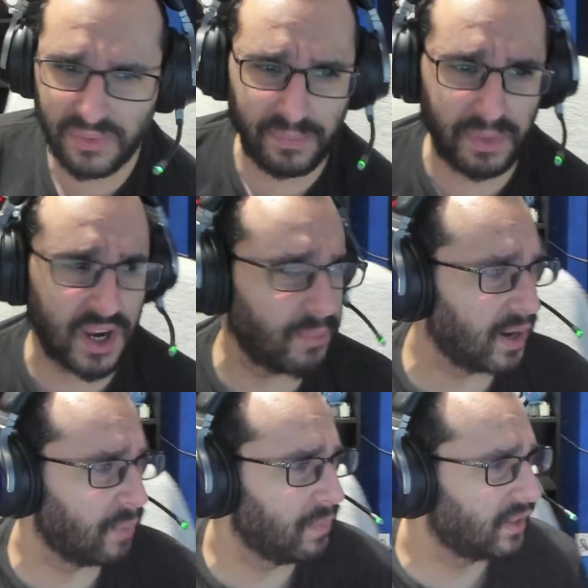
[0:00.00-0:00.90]

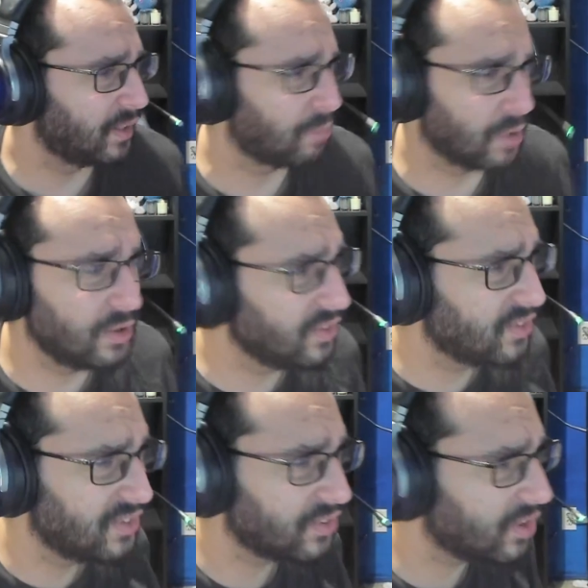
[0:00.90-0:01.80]
becoming a million
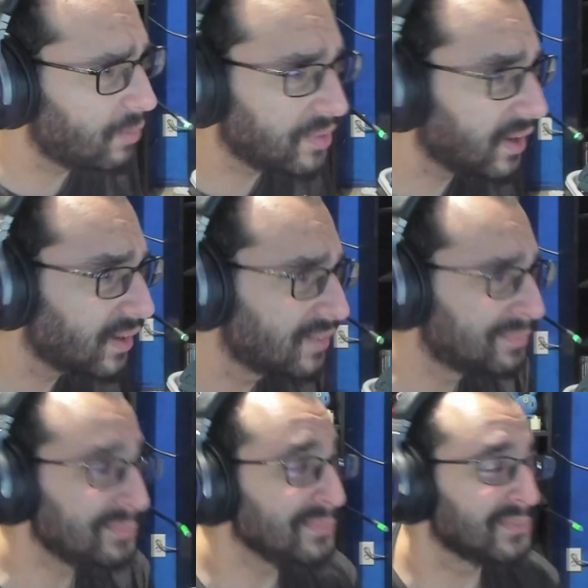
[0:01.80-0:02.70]
birds or
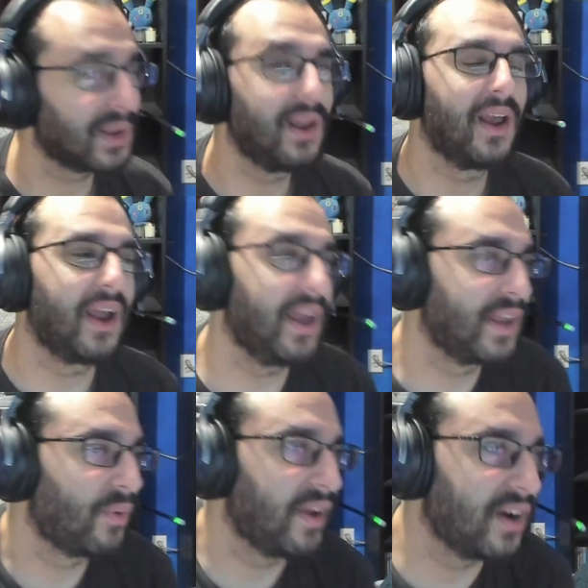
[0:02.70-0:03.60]
something.
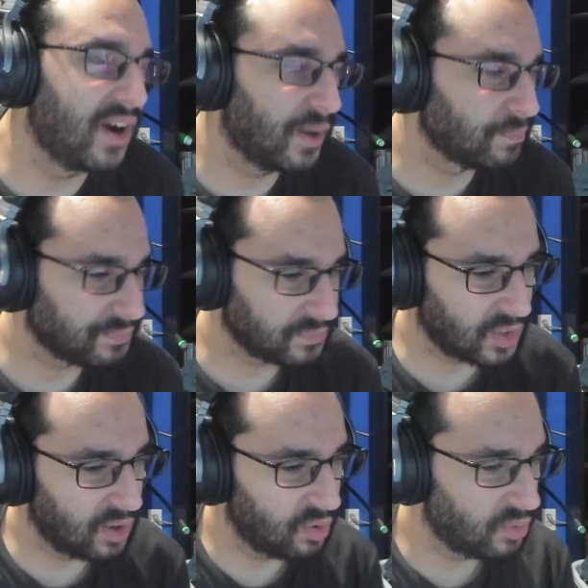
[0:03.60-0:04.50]
Anyway,
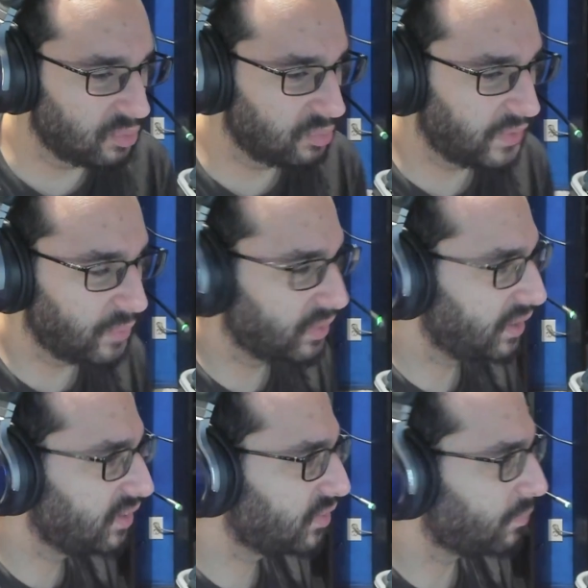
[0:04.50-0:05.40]
they
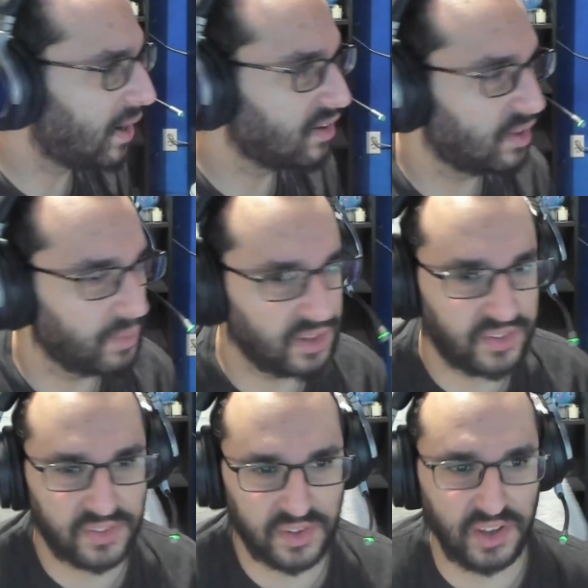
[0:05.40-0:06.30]
release Malcolm.
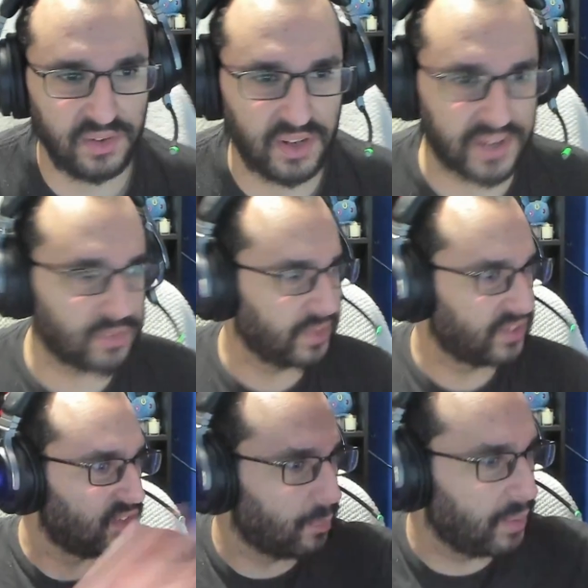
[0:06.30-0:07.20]
He like splits
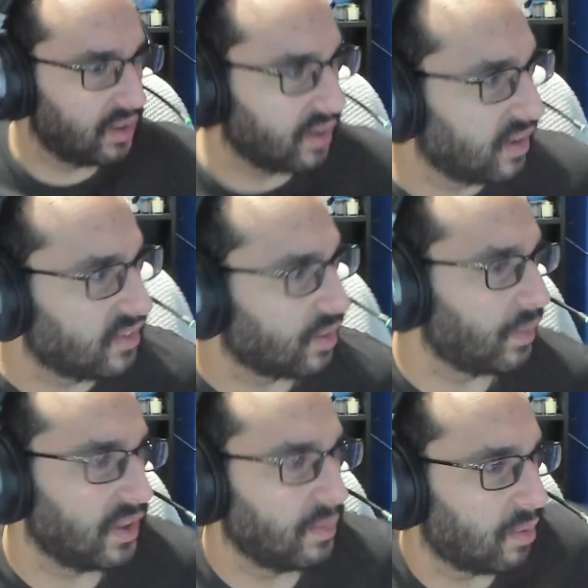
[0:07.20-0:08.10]
into a
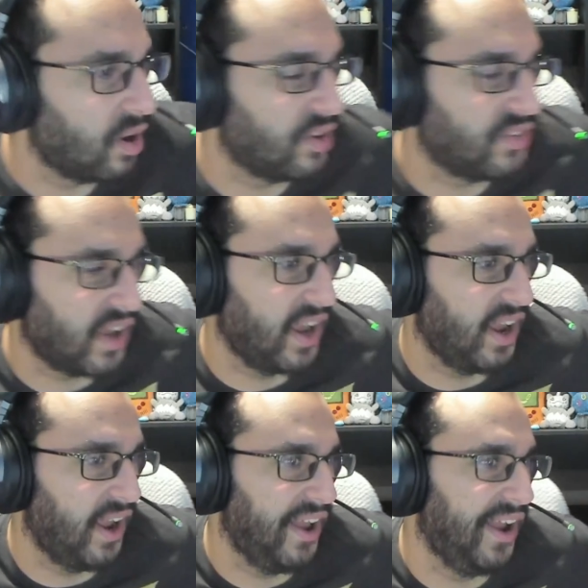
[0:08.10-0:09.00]
million birds,
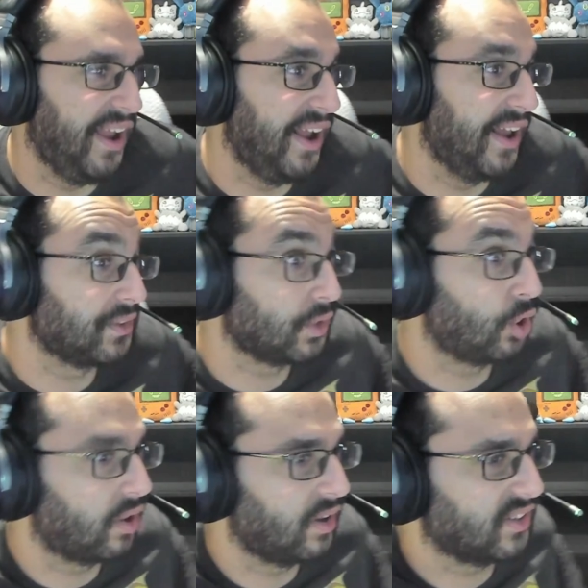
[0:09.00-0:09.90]
and
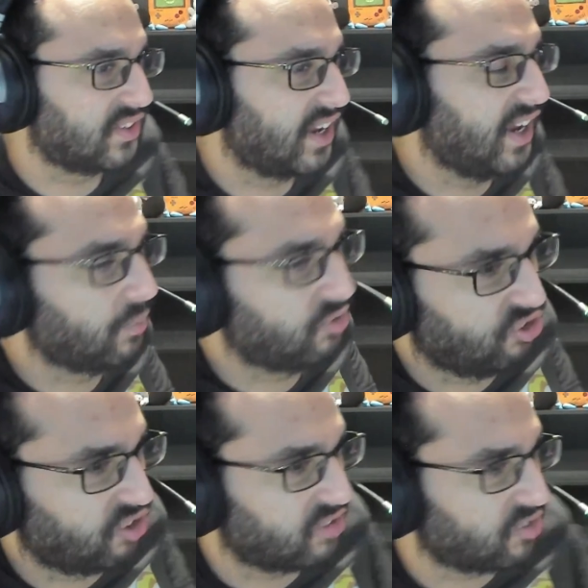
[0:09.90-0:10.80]
Laura escapes. She
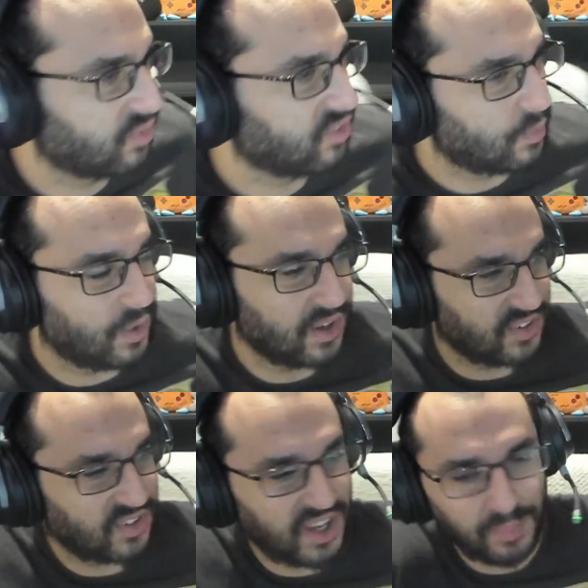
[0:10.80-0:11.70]
transforms into a bird and
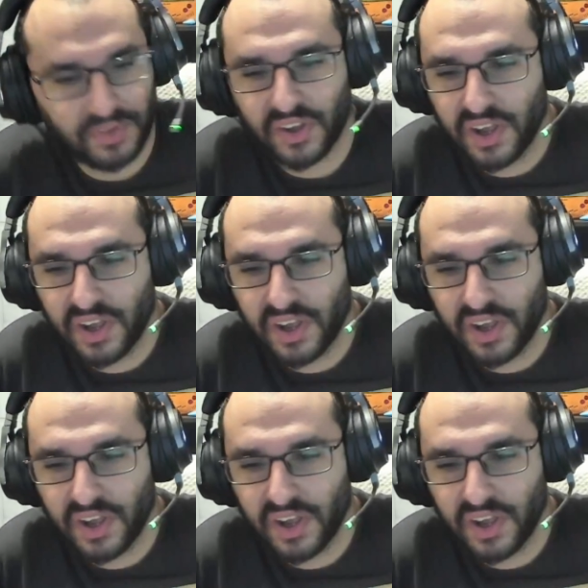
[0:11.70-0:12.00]
escapes.